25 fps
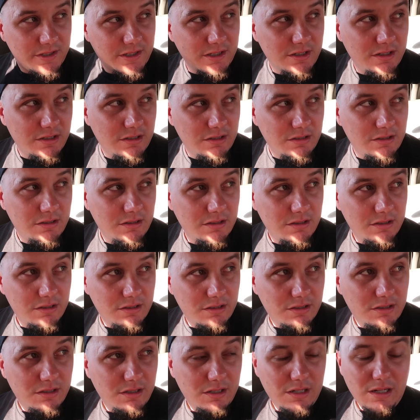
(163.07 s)
or?
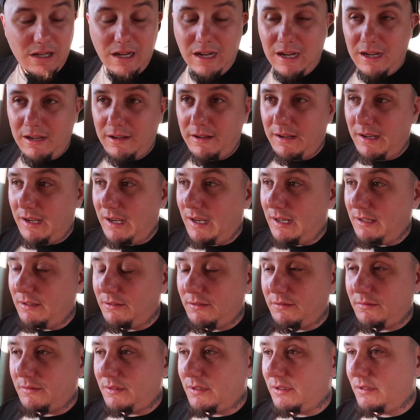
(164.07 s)
Well, I don't.